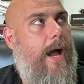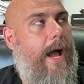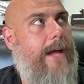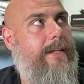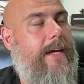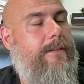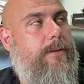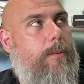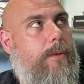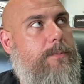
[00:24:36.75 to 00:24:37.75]
And yet
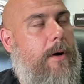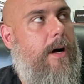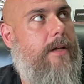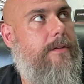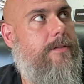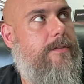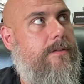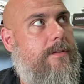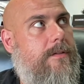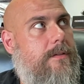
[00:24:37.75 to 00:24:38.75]
the response
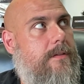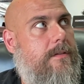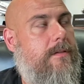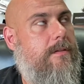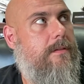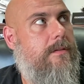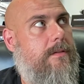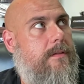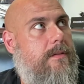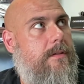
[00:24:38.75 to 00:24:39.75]

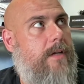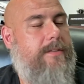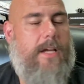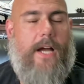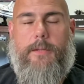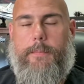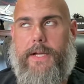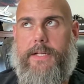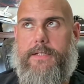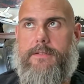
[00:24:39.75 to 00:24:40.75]
has kind of
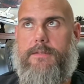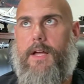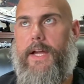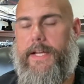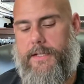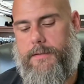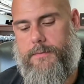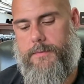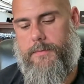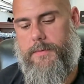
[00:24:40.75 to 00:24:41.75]
been like,
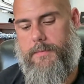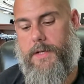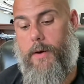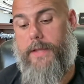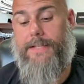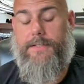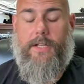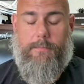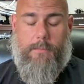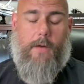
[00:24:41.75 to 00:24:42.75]
and that's
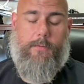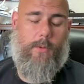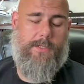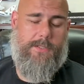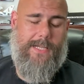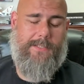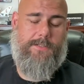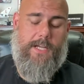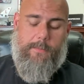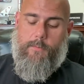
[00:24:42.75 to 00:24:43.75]
going to, of course, that's a
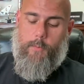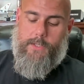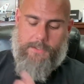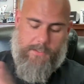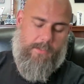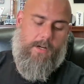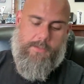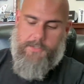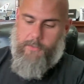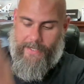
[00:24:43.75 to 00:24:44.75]
statement of work. That's going to
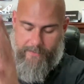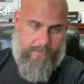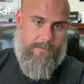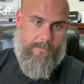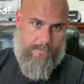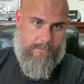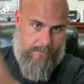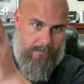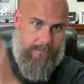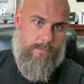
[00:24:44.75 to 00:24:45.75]
cost you X,
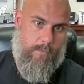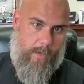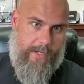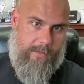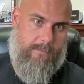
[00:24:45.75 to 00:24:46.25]
right?